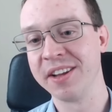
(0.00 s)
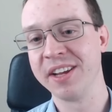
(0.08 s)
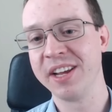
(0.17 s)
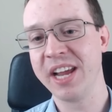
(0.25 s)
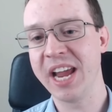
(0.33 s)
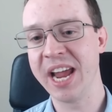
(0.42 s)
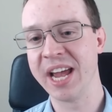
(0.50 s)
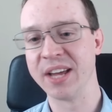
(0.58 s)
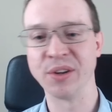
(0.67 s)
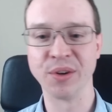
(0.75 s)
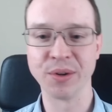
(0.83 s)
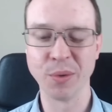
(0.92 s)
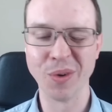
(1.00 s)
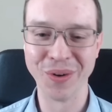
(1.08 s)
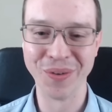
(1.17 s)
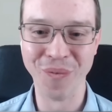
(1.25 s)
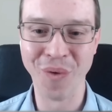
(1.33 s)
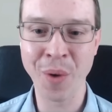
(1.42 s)
And
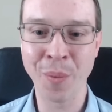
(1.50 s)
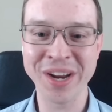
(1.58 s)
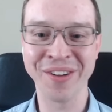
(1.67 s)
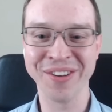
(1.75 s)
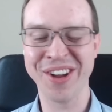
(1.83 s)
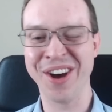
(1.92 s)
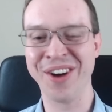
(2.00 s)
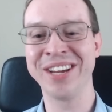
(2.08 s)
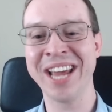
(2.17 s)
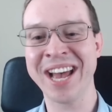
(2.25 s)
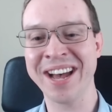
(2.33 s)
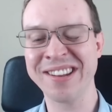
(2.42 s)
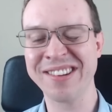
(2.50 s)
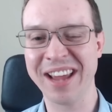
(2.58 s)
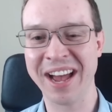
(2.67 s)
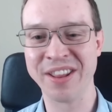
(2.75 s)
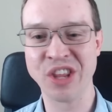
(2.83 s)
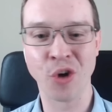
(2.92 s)
what we don't know yet,
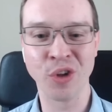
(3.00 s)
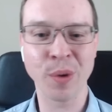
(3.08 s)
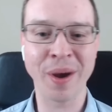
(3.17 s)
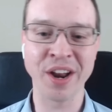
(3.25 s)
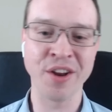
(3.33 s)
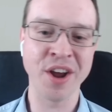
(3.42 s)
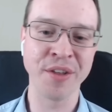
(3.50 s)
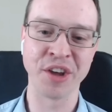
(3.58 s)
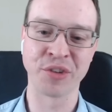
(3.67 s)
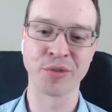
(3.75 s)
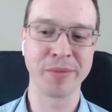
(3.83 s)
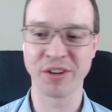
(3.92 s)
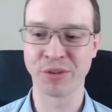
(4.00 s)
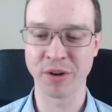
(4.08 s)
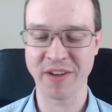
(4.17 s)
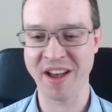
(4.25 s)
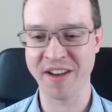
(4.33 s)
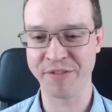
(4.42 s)
and the only way to know this will be to sort of
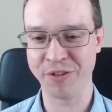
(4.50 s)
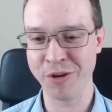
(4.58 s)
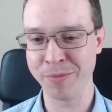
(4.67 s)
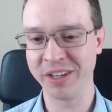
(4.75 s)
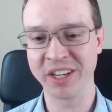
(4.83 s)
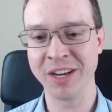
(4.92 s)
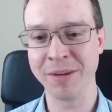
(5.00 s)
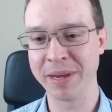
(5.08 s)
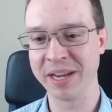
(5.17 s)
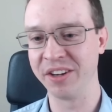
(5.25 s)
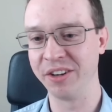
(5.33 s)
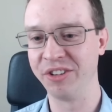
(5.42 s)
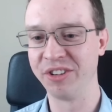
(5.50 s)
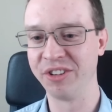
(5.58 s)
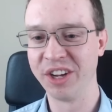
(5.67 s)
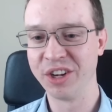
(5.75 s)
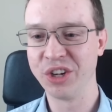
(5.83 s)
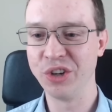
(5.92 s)
have human guinea pigs
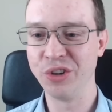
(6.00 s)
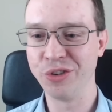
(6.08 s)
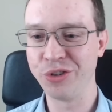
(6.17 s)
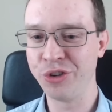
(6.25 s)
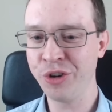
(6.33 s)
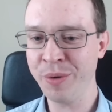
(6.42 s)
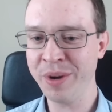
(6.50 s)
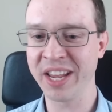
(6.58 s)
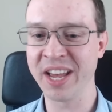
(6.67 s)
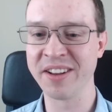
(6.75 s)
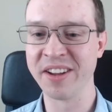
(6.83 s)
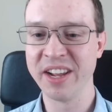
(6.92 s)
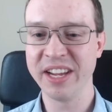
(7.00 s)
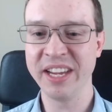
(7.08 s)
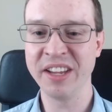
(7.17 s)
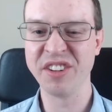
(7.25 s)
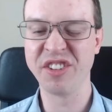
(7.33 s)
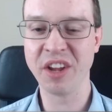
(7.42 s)
doing it,
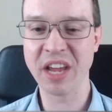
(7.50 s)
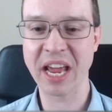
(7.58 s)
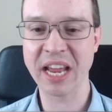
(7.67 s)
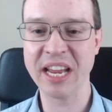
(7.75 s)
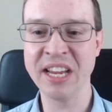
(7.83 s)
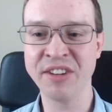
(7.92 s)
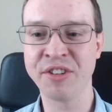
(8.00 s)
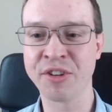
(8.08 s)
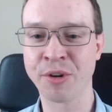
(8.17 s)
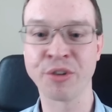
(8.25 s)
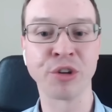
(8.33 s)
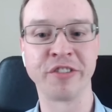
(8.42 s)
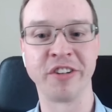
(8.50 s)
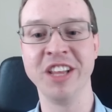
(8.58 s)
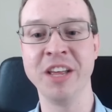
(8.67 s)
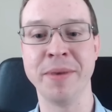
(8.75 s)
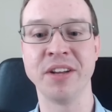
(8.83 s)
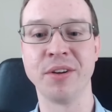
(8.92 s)
is there a sort of a
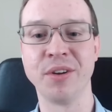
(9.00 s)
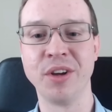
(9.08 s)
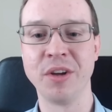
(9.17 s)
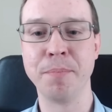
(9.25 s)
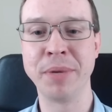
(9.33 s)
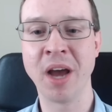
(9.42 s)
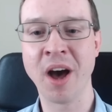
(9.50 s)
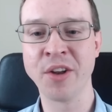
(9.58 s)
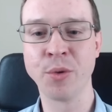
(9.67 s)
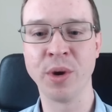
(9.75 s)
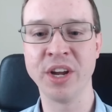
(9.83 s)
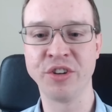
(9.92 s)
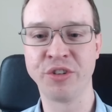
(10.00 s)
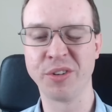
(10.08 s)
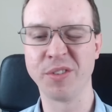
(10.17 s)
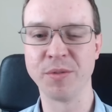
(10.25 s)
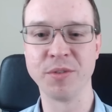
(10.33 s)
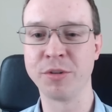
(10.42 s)
limit beyond which
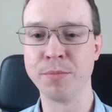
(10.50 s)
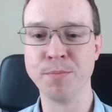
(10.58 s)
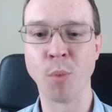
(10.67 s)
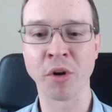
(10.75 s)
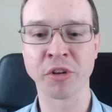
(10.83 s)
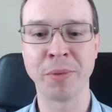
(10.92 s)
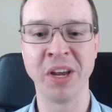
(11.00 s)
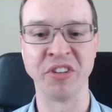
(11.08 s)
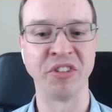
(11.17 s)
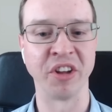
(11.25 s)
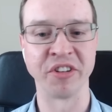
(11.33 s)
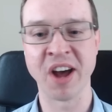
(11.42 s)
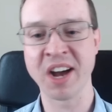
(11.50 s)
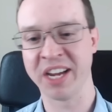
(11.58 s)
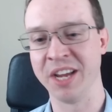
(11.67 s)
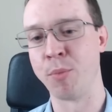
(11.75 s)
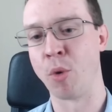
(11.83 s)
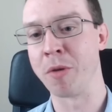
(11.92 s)
more space does not get
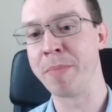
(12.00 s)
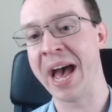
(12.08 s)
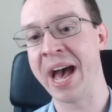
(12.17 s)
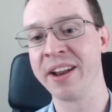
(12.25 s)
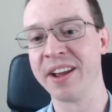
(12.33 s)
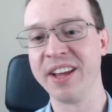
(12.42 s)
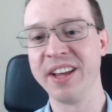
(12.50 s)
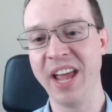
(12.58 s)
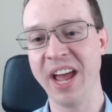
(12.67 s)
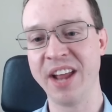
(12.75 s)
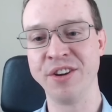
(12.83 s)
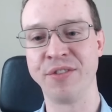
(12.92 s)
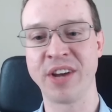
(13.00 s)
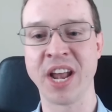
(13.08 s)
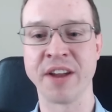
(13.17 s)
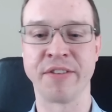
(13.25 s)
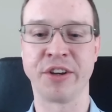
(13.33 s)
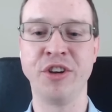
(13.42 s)
bad and you've kind of
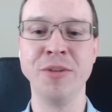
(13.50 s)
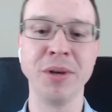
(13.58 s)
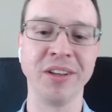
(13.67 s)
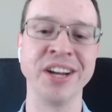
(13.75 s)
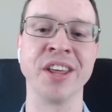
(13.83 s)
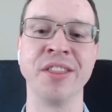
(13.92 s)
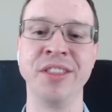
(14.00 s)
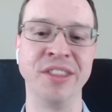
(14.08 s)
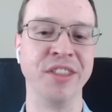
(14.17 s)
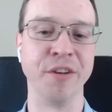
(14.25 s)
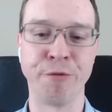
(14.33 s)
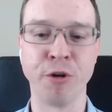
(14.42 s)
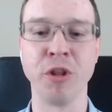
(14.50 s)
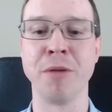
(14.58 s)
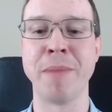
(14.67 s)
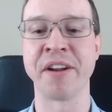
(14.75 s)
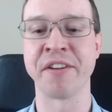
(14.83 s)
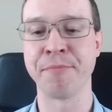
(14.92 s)
accumulated the full
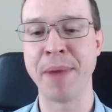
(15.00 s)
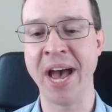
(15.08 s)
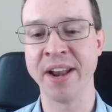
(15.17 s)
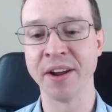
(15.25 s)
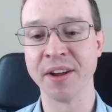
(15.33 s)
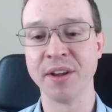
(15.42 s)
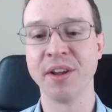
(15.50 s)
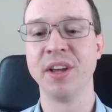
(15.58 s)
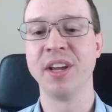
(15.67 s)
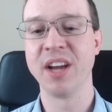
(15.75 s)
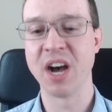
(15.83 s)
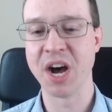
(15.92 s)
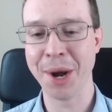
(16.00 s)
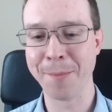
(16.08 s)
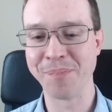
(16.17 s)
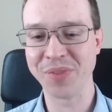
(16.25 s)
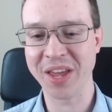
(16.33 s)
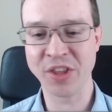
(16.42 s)
amount of bad.
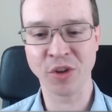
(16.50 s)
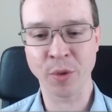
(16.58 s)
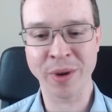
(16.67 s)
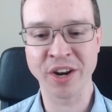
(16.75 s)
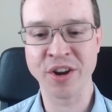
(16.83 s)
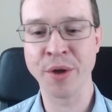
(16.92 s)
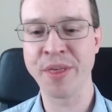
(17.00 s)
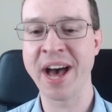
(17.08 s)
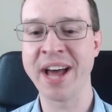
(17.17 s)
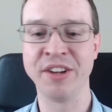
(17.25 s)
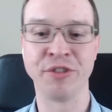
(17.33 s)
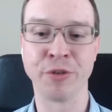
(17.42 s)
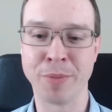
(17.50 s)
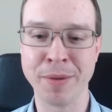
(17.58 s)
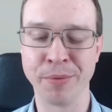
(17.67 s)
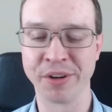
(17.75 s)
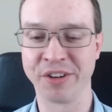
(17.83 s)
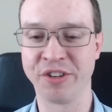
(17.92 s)
And the only way to know that is for people
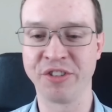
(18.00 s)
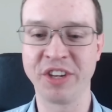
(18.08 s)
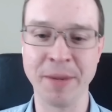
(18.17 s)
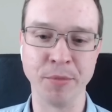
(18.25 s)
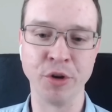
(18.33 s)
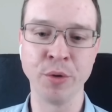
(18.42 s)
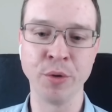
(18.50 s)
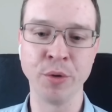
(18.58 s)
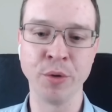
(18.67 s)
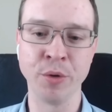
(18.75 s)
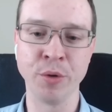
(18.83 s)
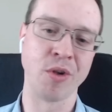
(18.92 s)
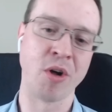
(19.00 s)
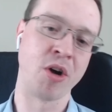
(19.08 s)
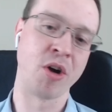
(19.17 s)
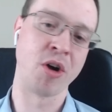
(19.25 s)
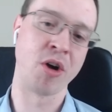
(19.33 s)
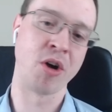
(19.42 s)
to just keep doing this in longer
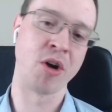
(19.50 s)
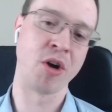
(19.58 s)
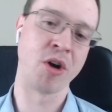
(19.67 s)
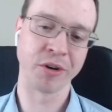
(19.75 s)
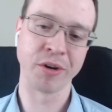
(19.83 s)
and longer